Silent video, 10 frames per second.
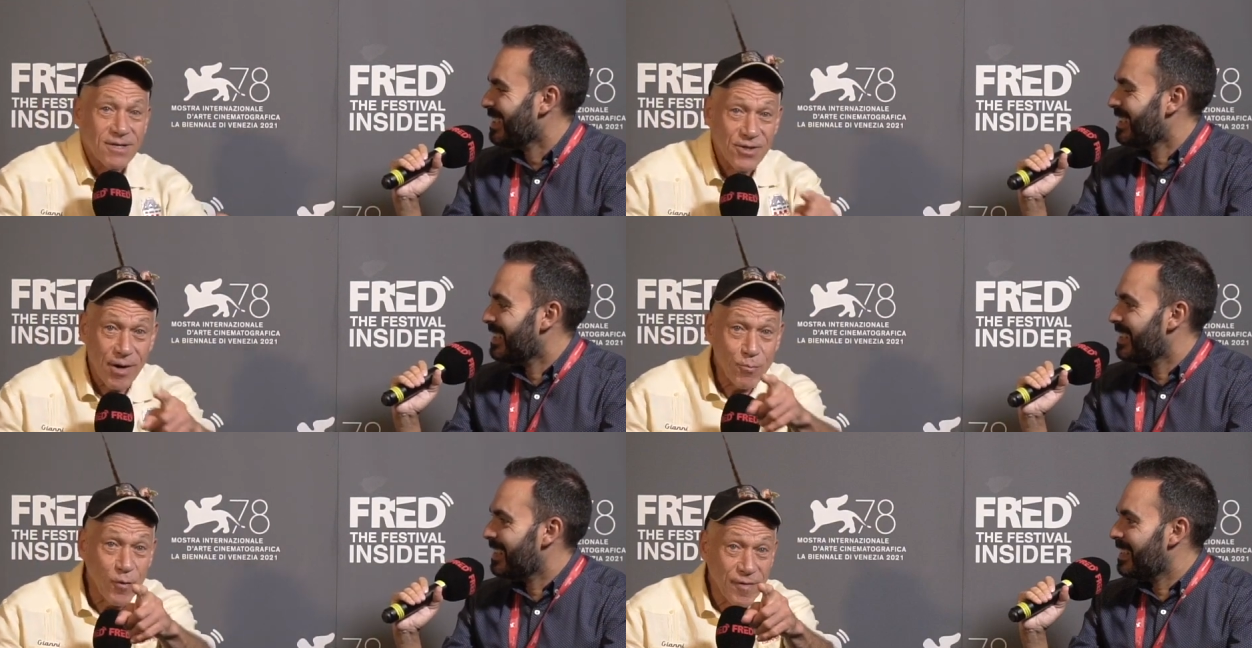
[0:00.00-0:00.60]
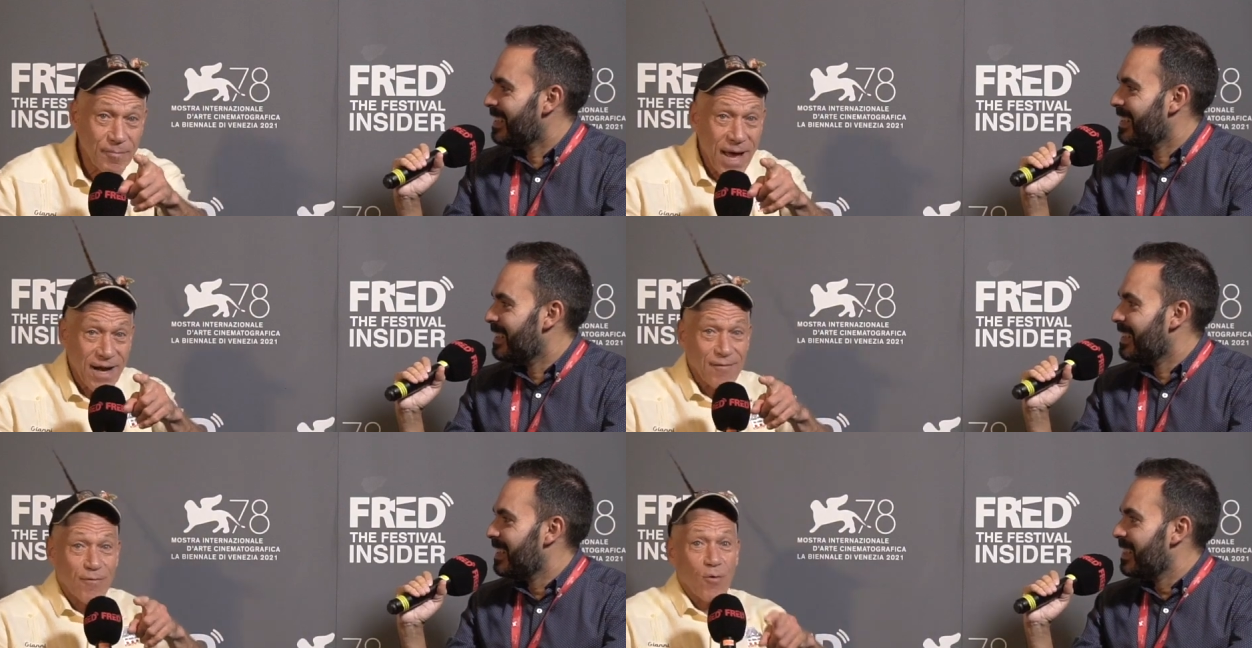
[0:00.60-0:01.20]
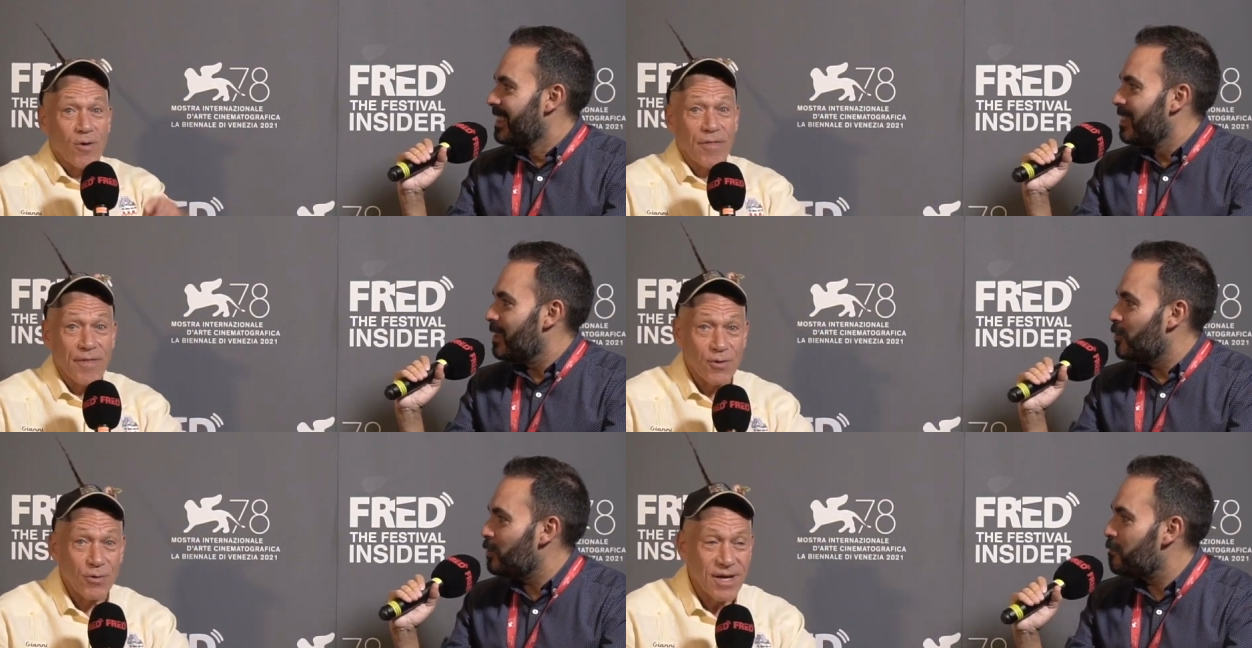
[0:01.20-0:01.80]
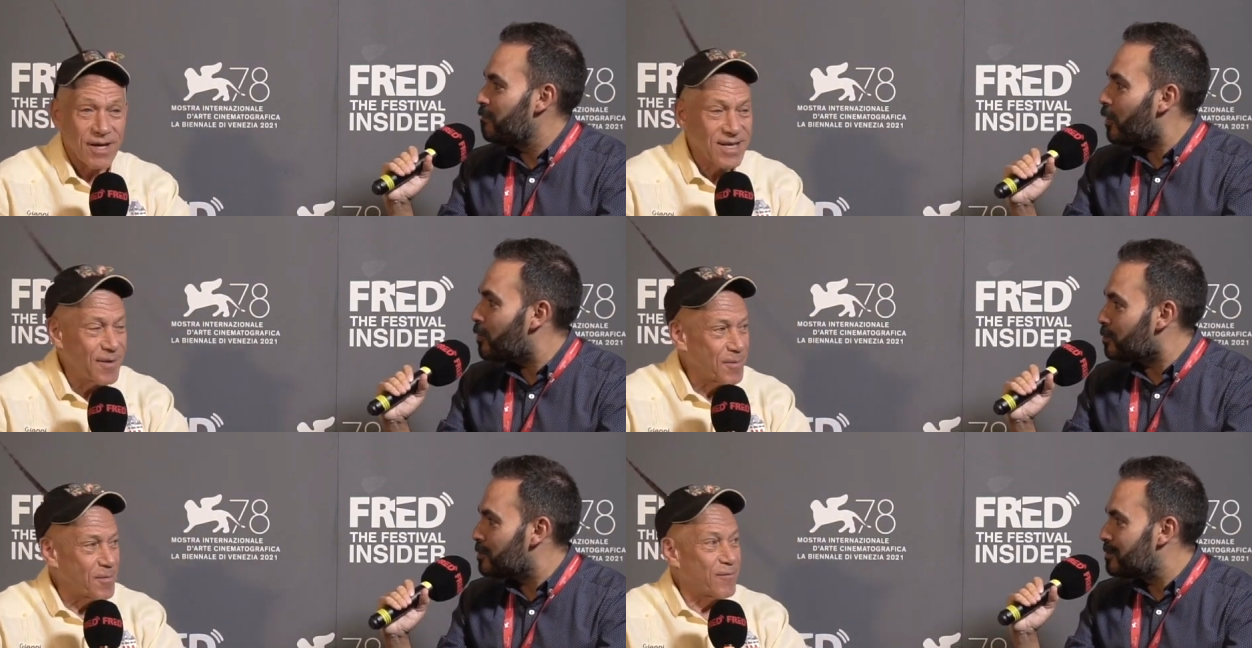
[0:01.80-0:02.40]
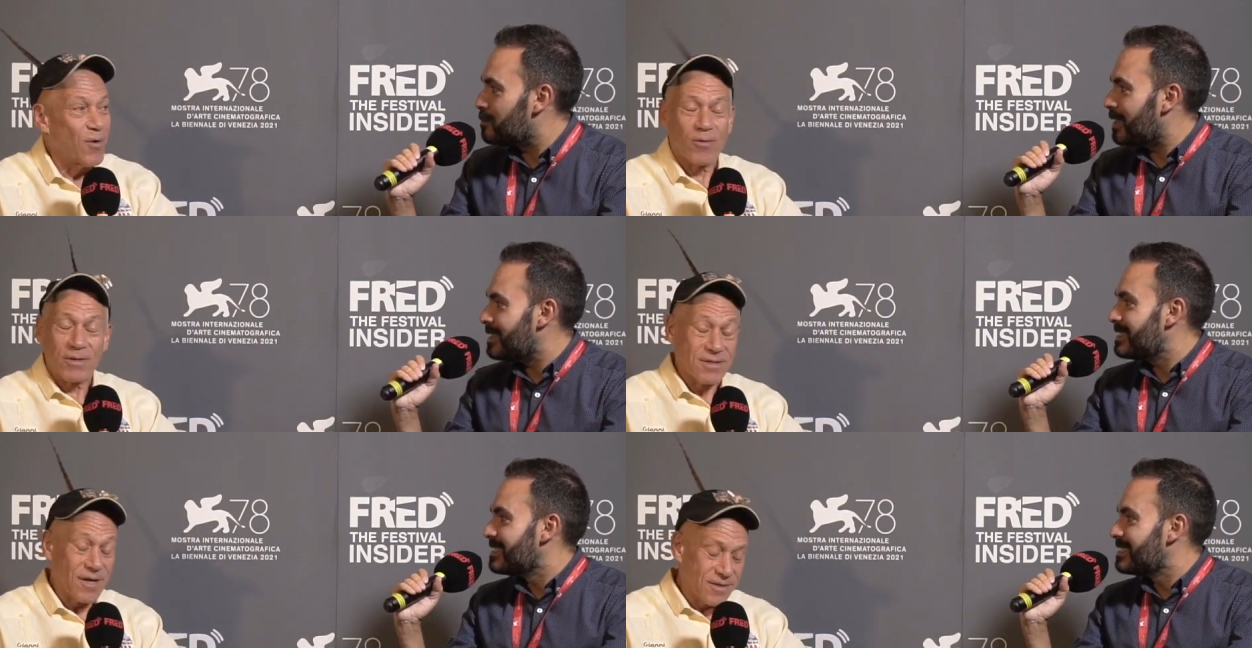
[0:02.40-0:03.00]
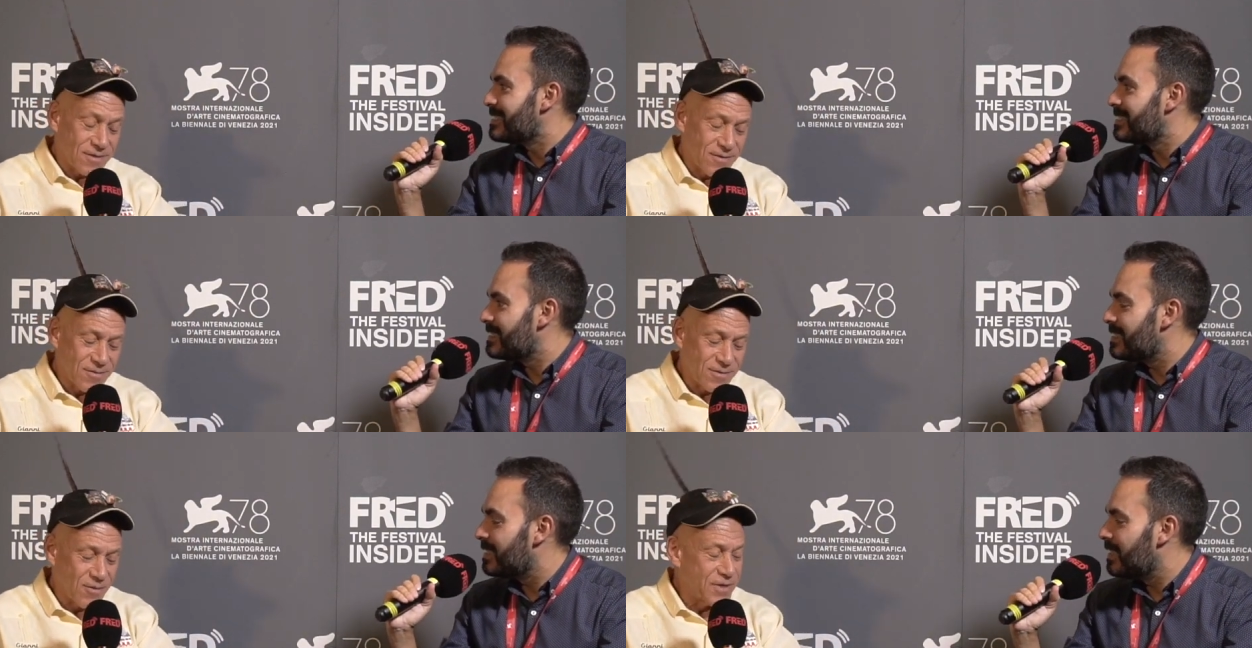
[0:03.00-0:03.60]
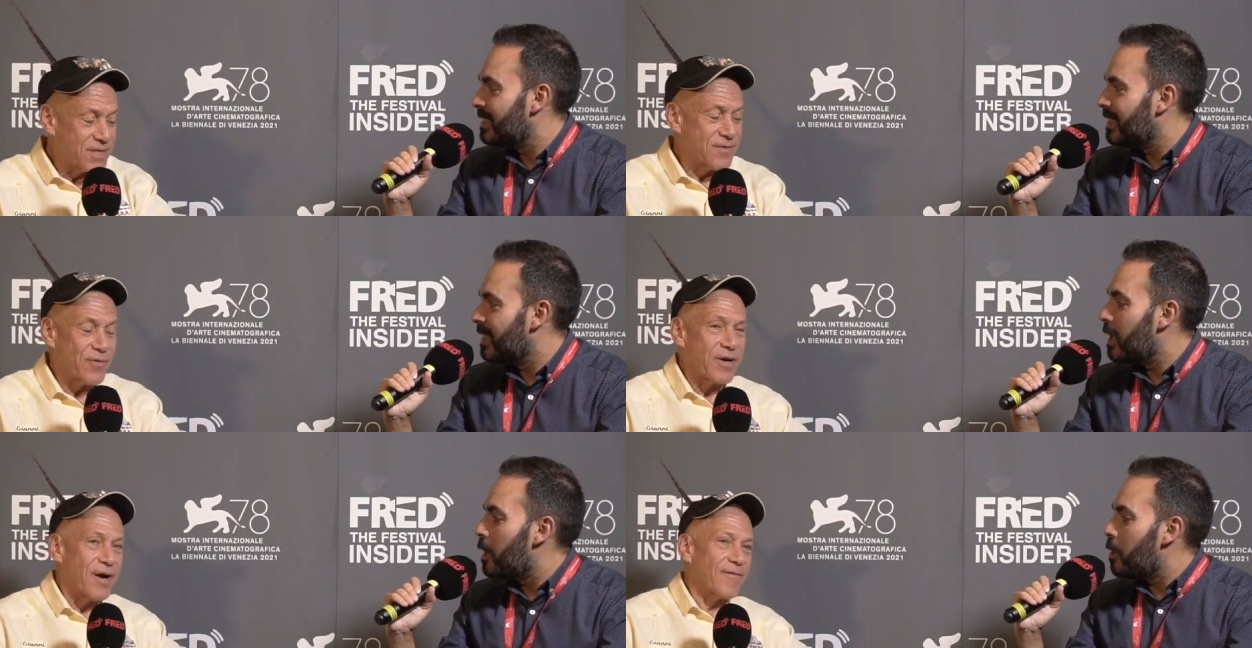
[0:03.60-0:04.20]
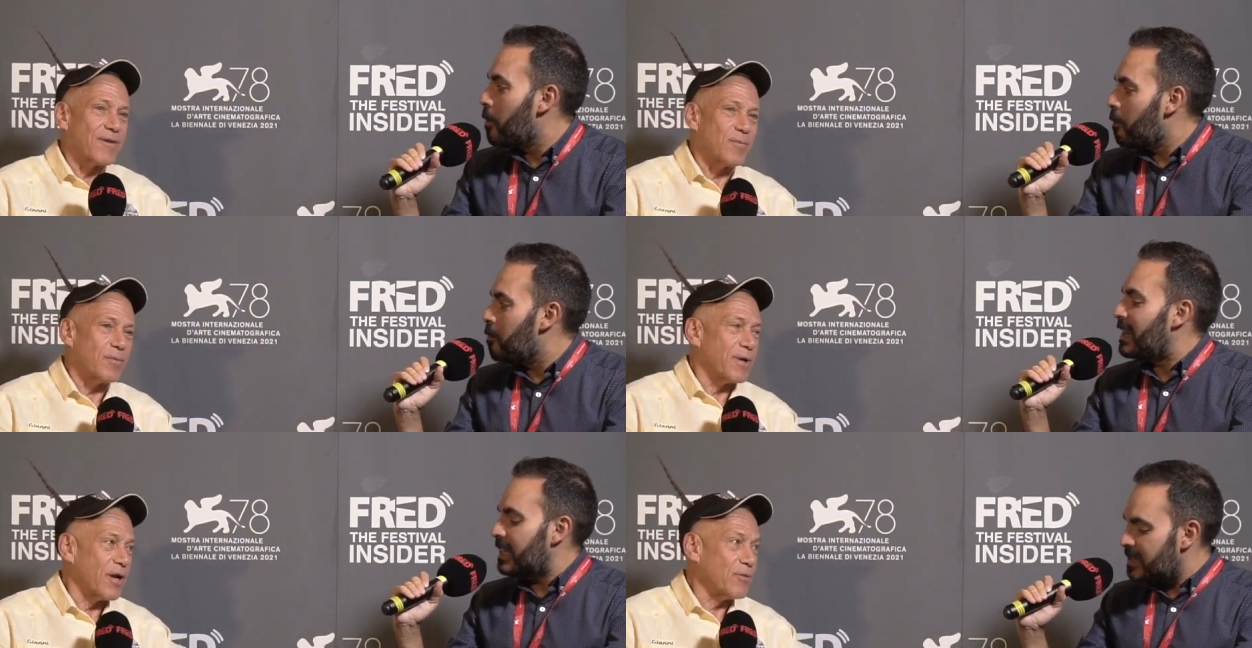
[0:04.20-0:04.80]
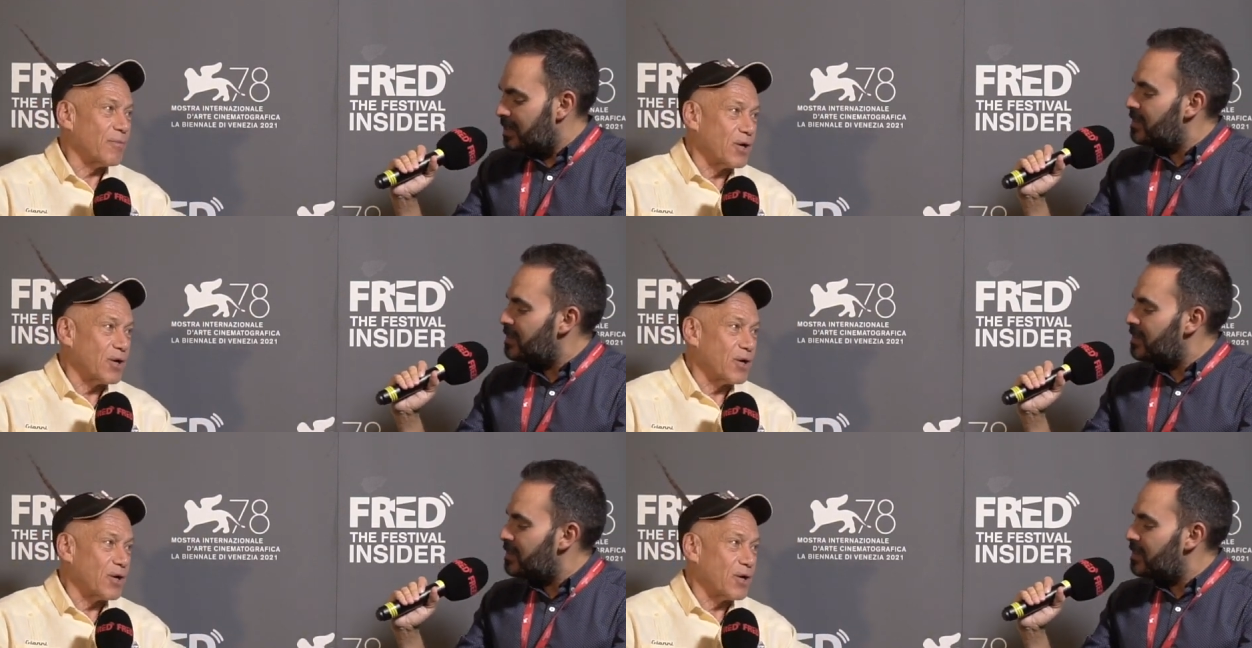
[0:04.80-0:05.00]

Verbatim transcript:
Speaker 1: start moving back and forth. They're and not in focus, in focus, right? Yes. So, so this is very comfortable. But, but isn't it